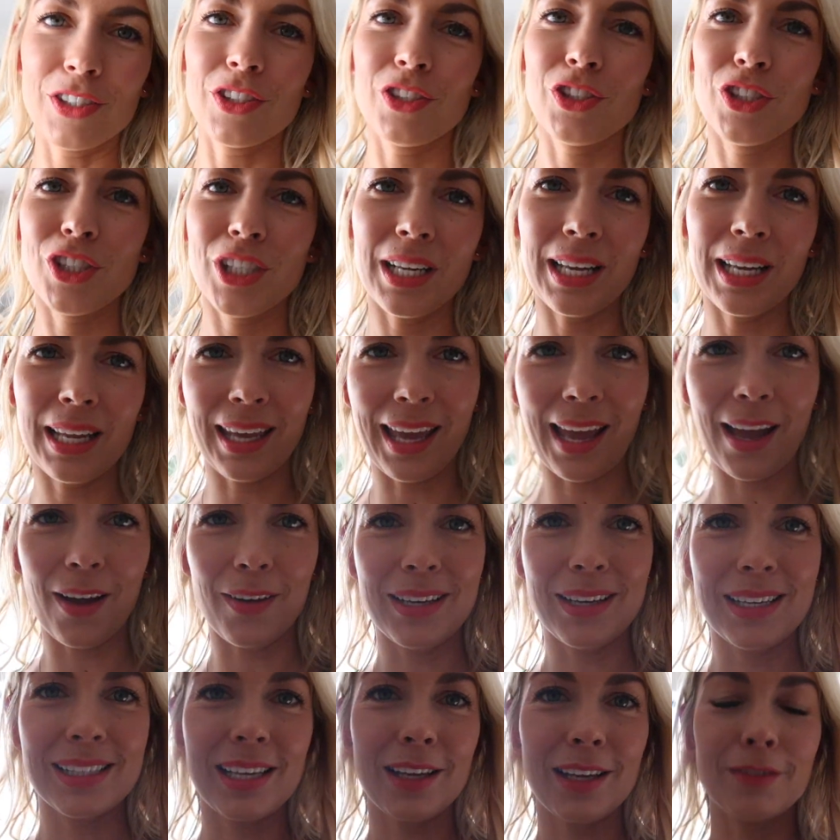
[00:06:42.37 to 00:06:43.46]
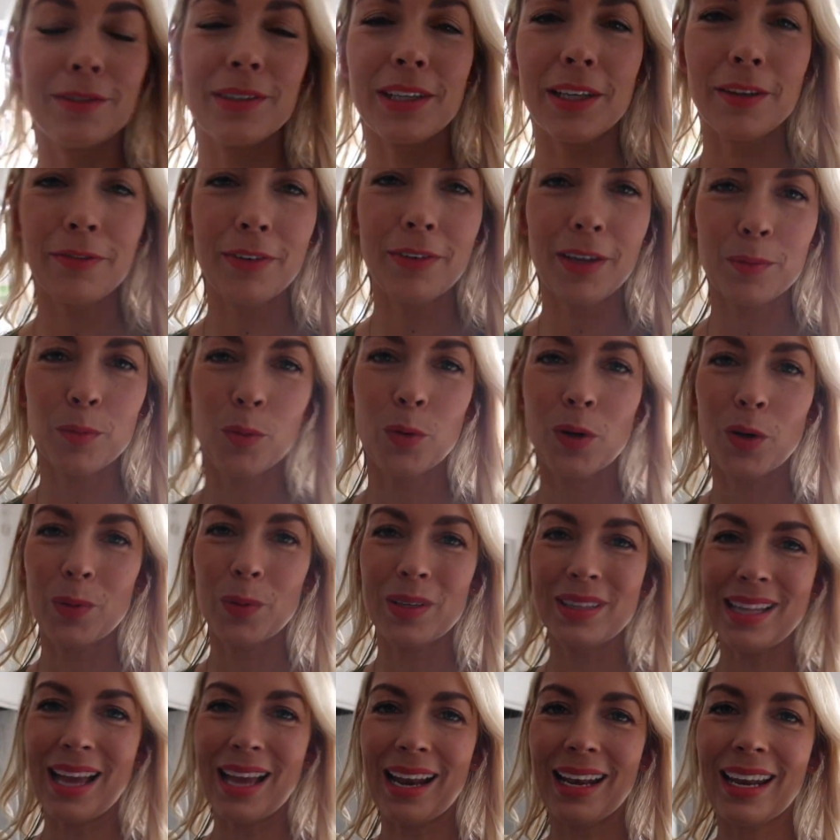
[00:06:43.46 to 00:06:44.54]
just chilling out. He's had a really fun morning
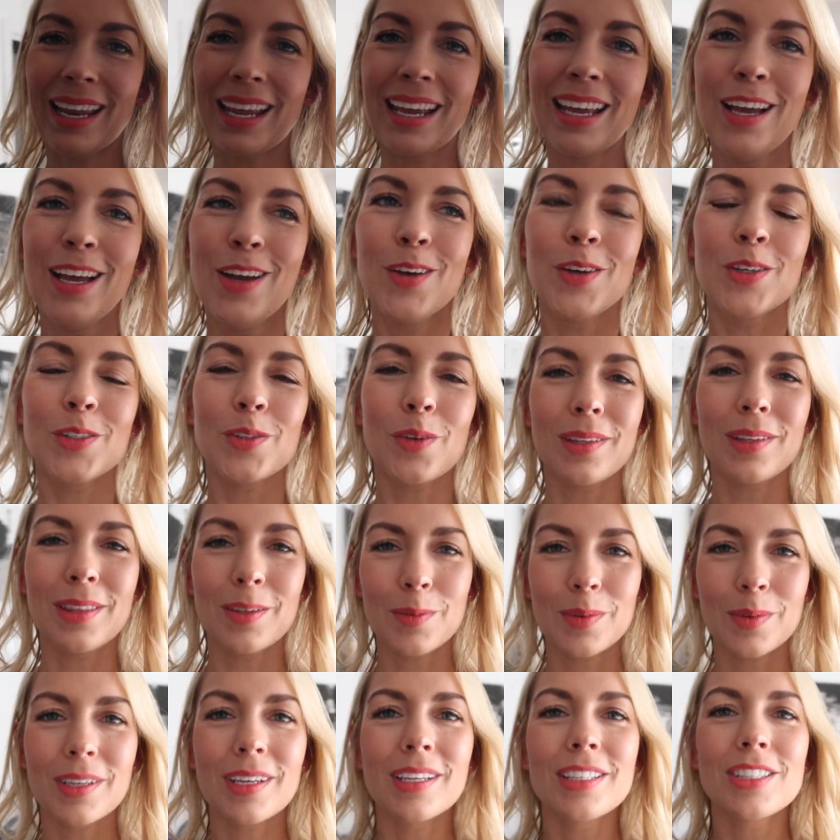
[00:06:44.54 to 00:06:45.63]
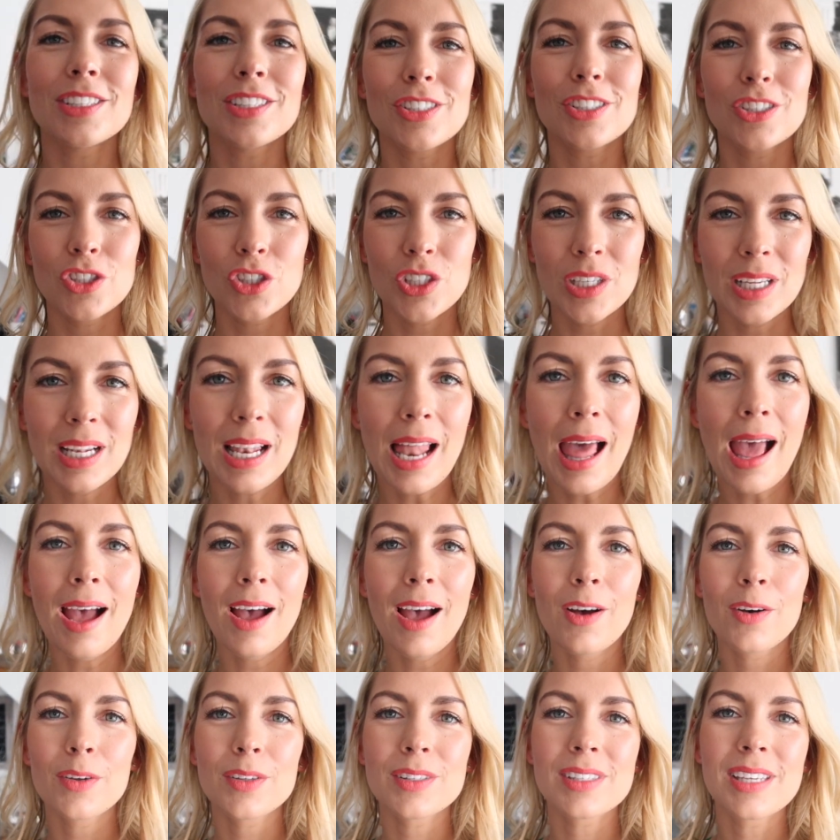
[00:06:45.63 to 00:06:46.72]
with Nanny. So I think we're gonna just chill
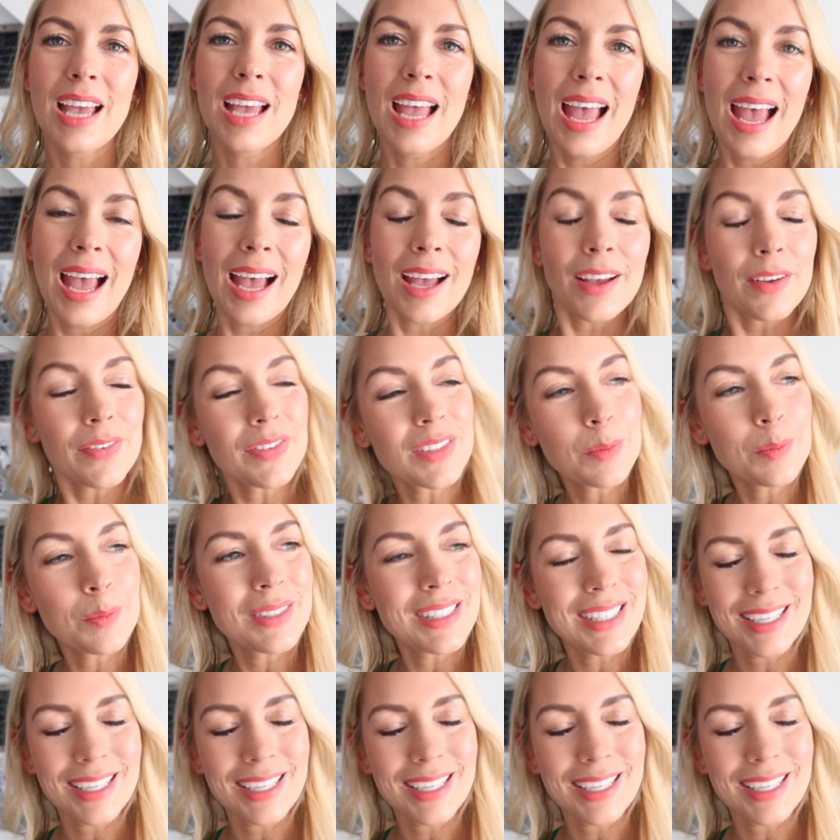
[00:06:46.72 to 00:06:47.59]
out, have some